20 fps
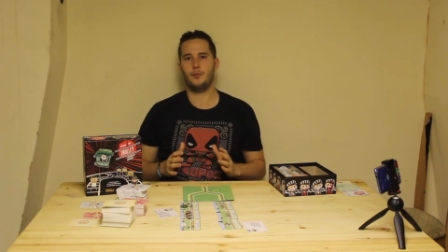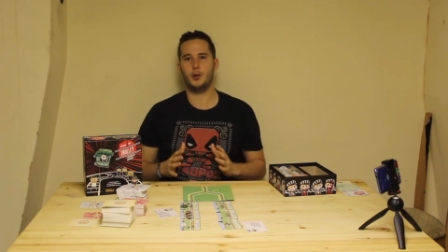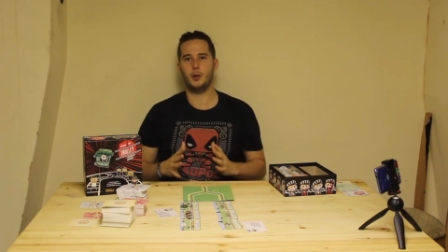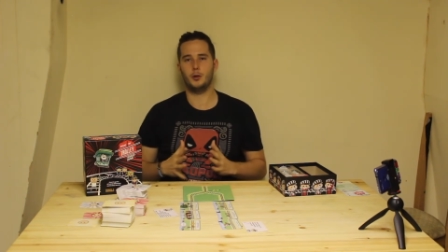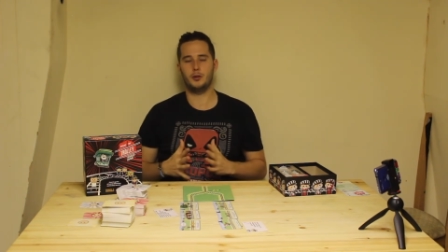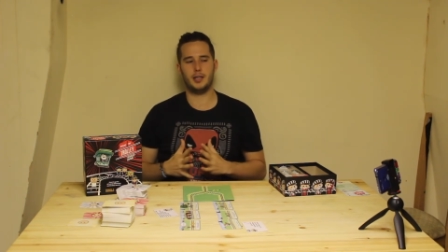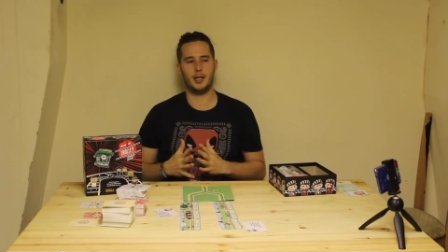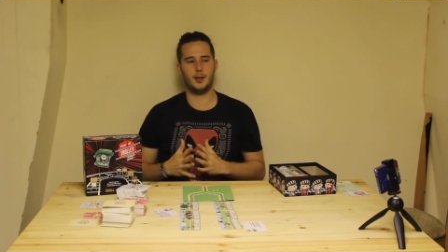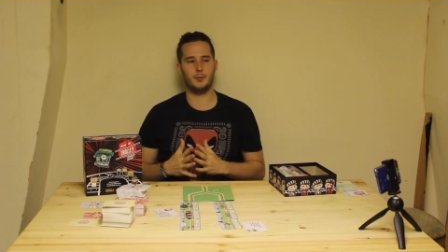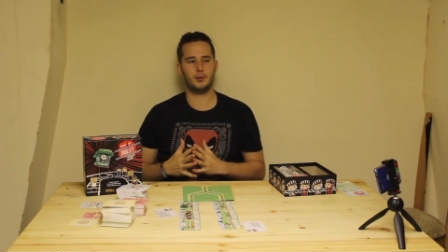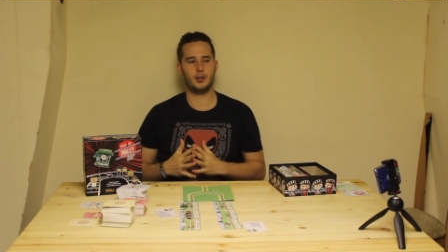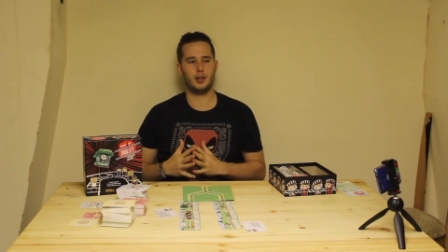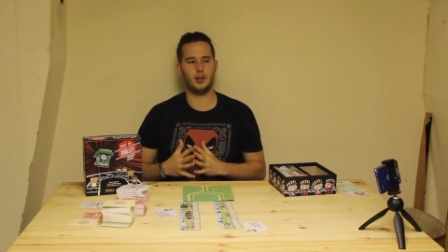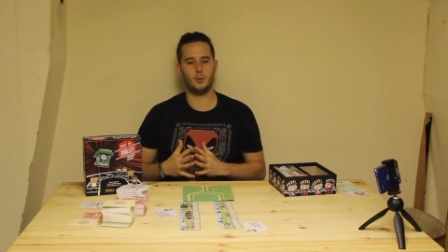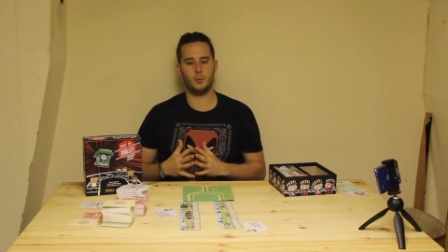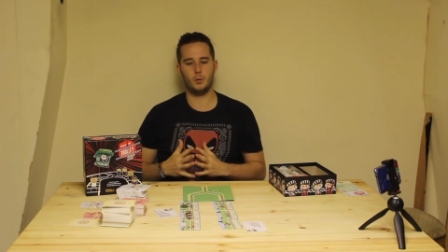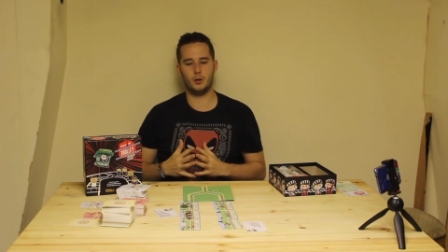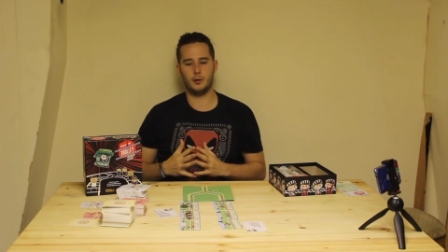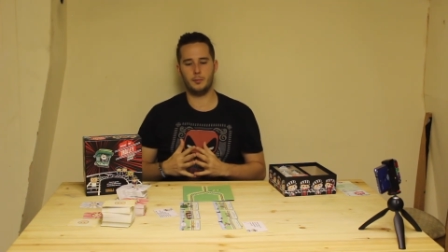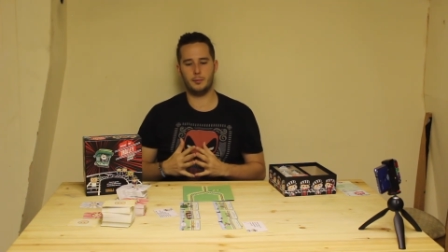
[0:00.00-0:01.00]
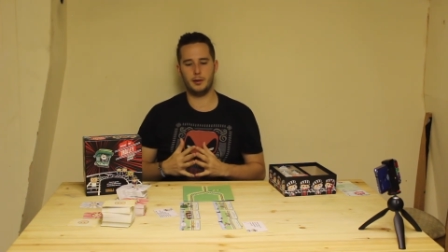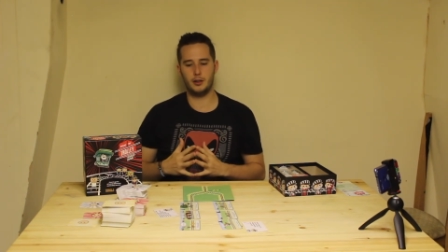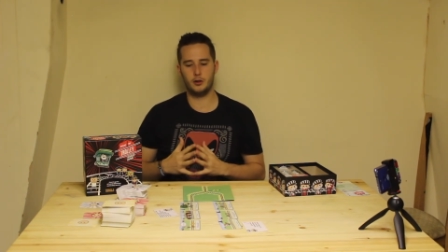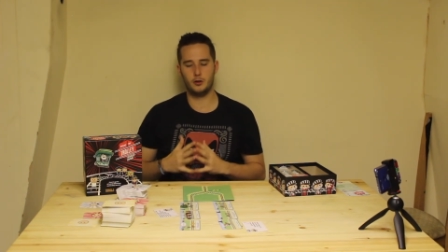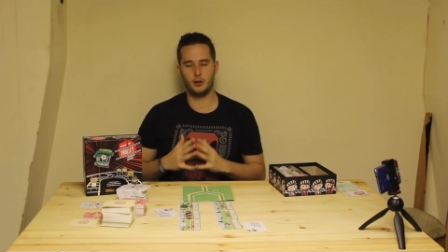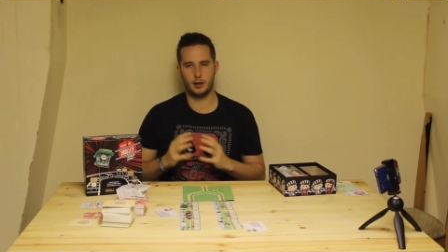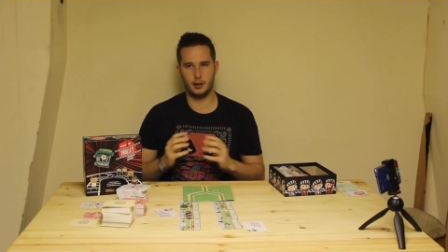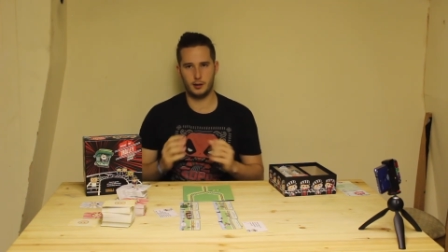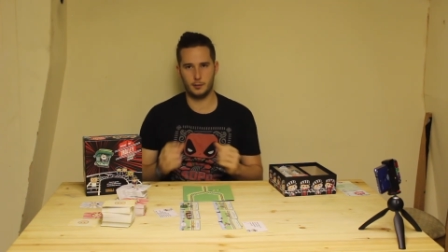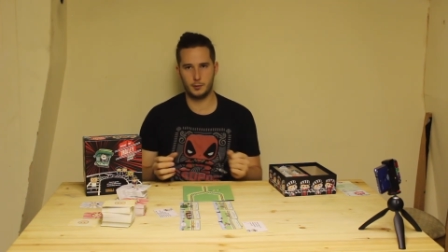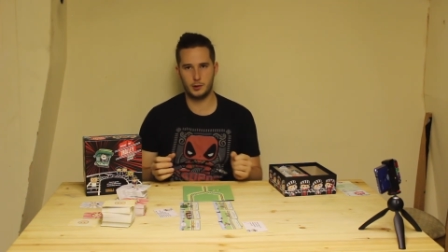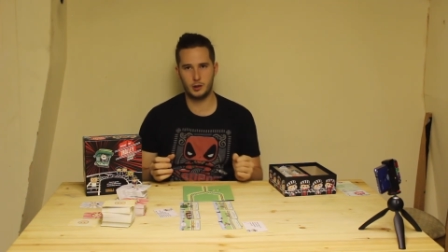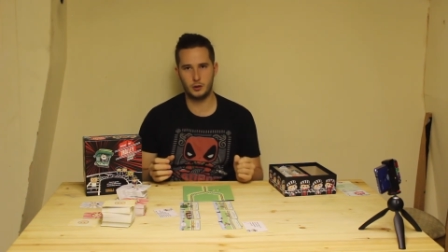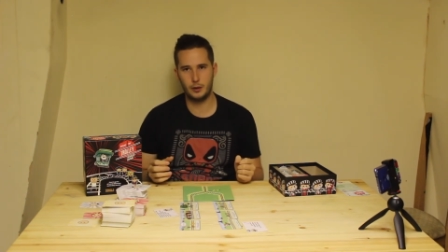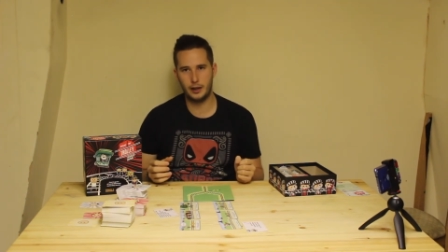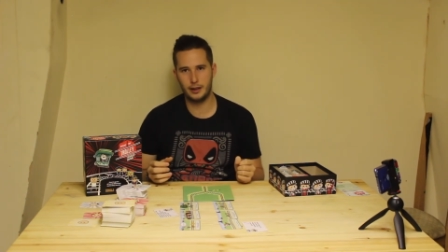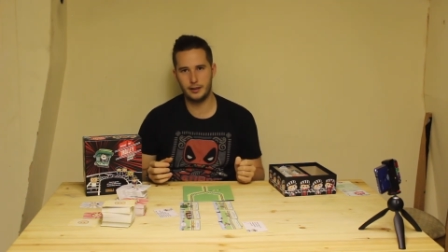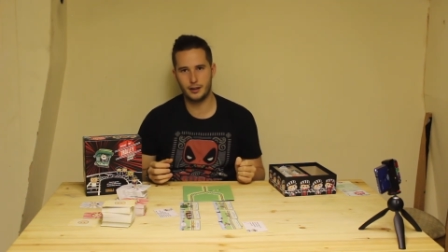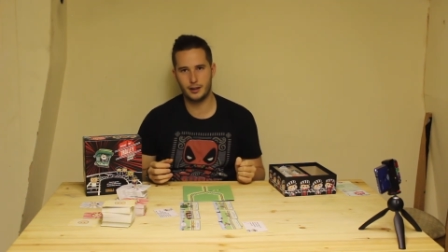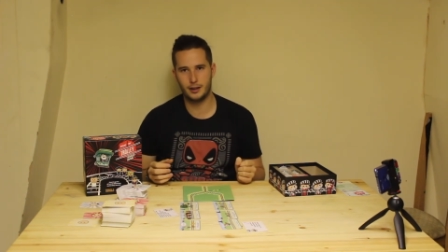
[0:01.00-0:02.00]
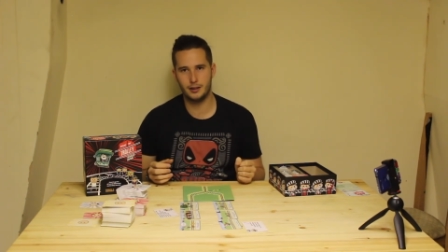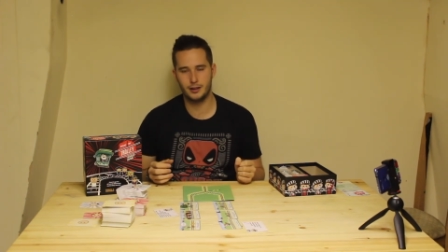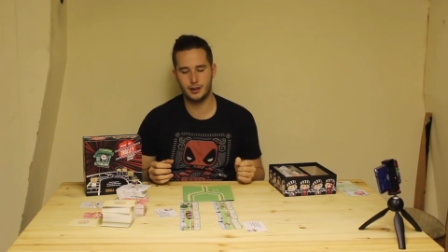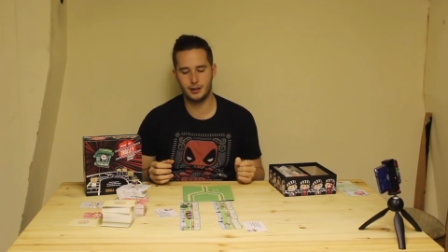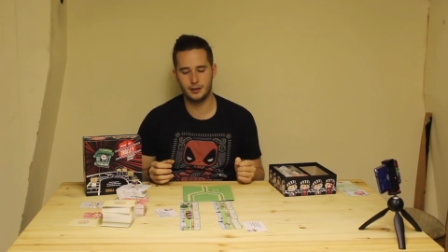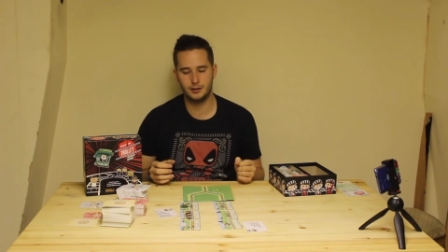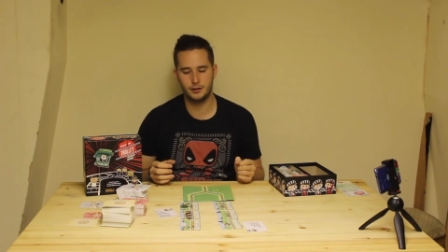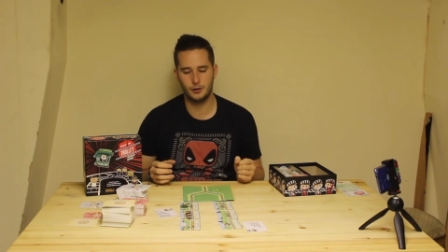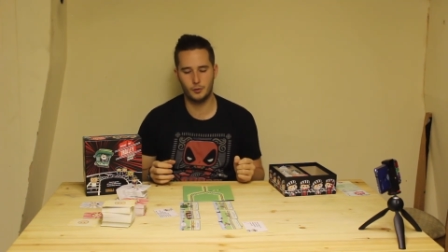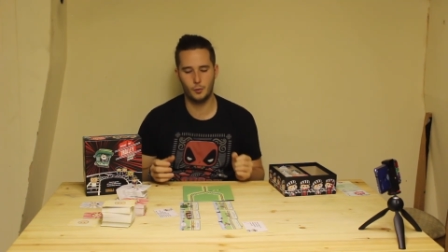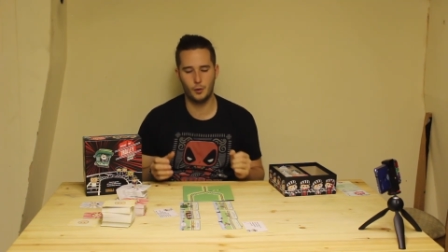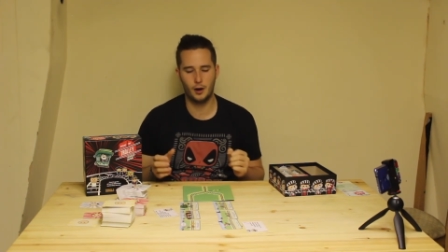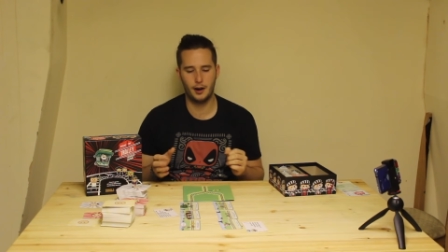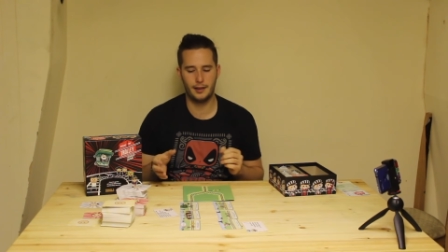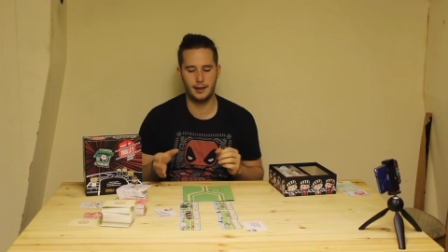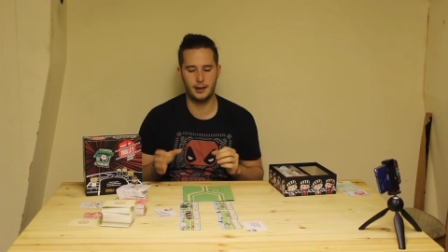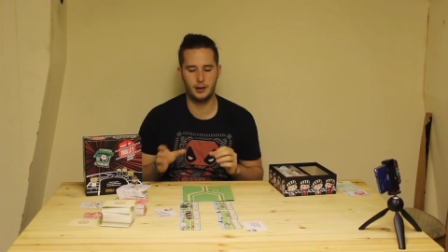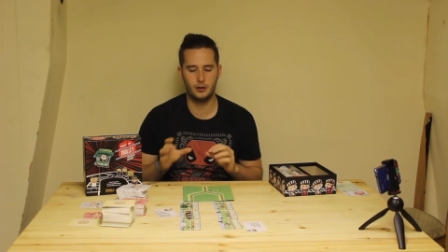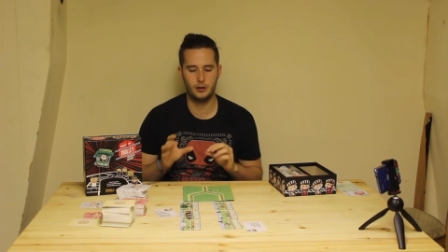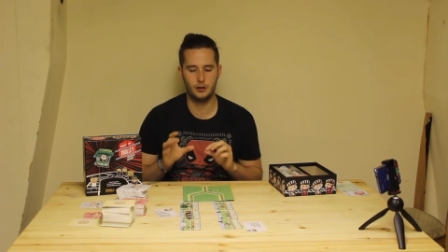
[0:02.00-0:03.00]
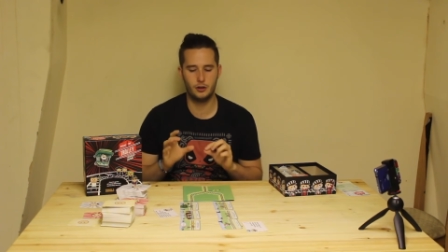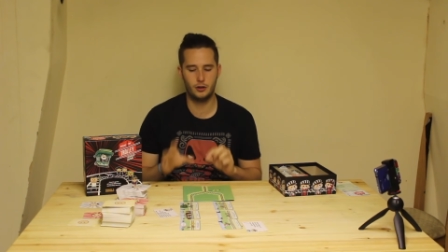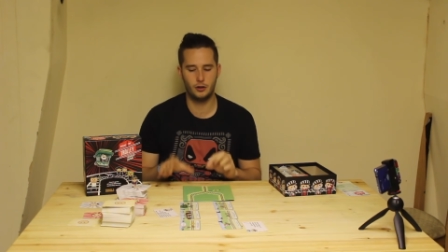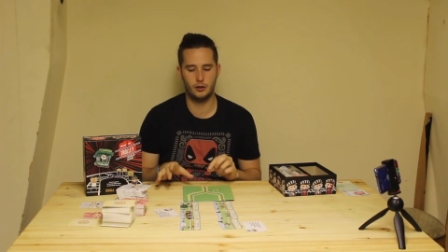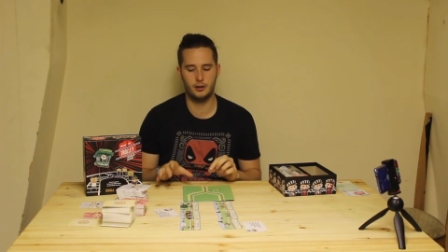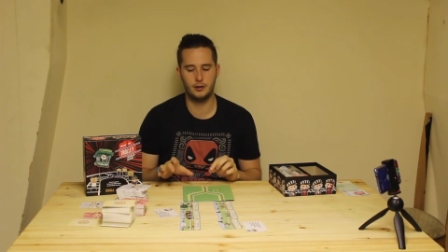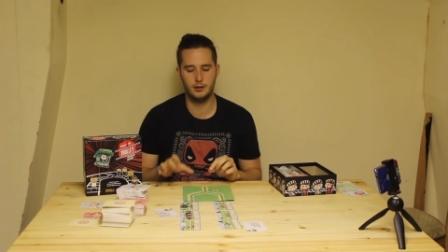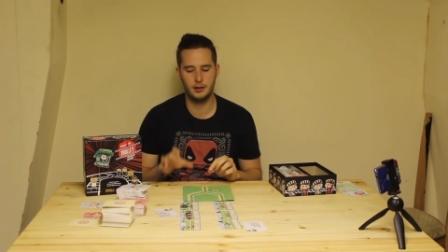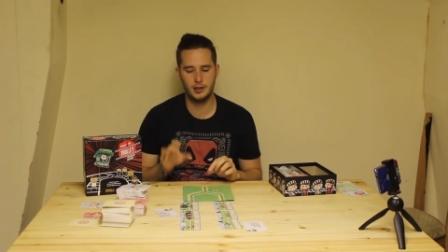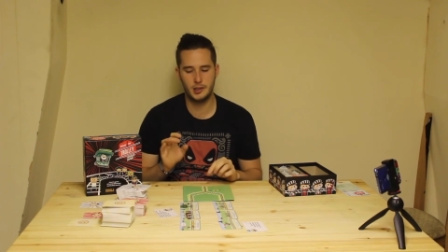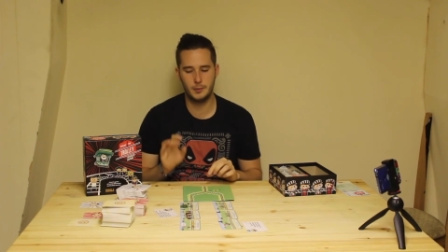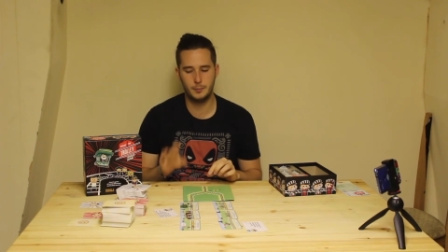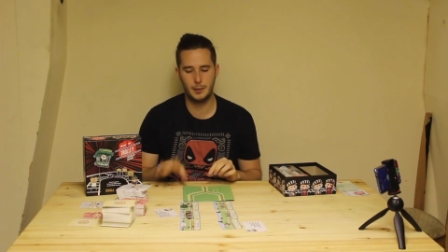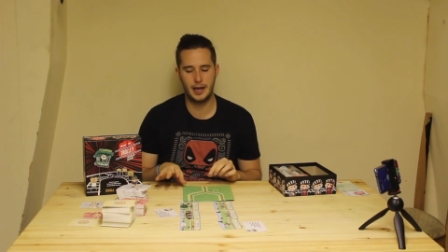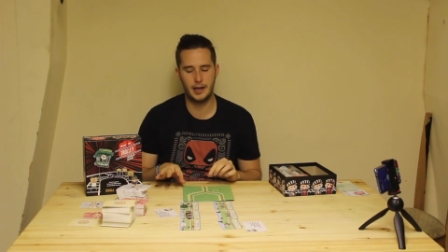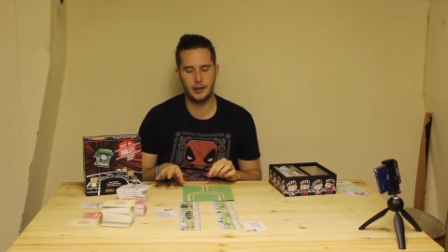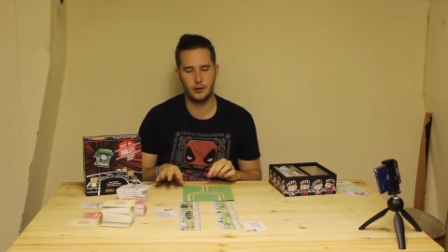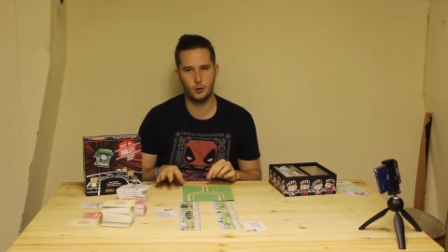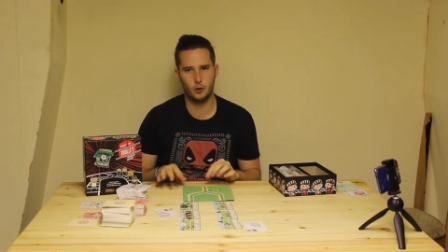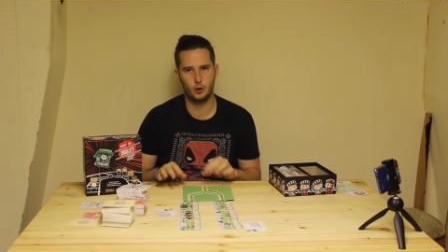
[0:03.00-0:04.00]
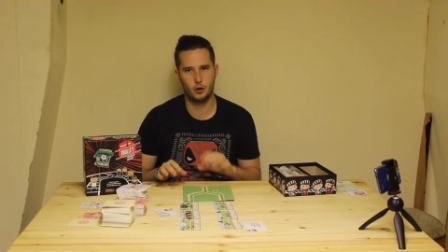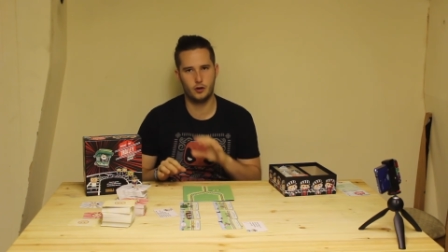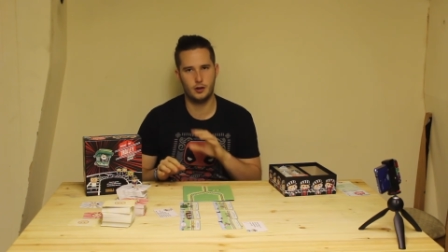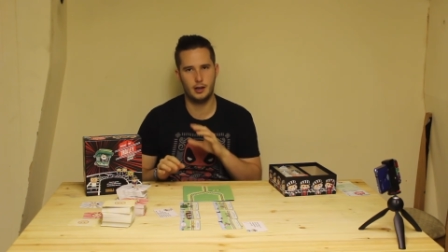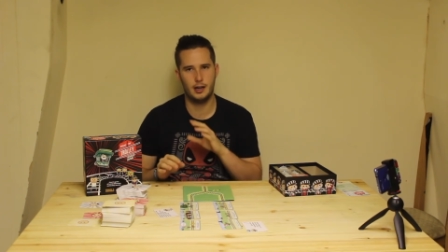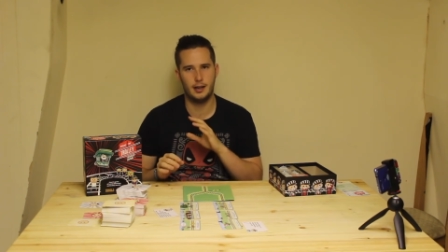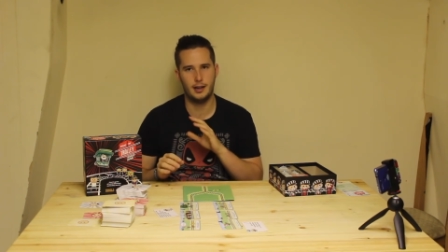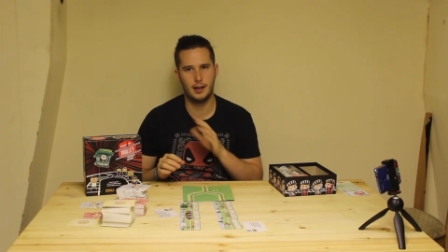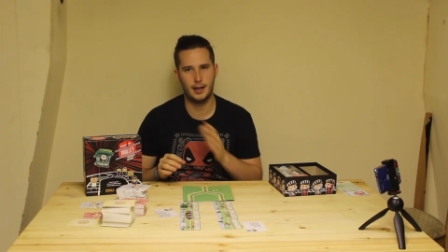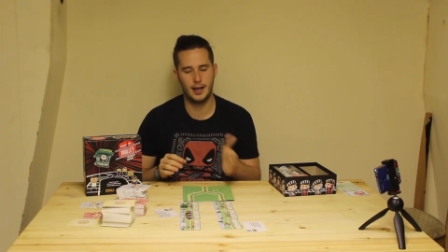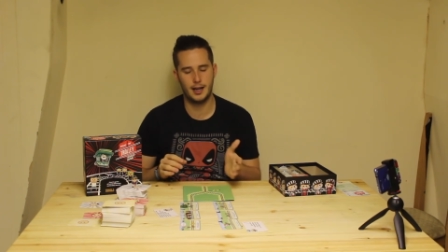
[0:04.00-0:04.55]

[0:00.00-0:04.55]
your team's going to want to be trying to persuade the conductor why they should spare your track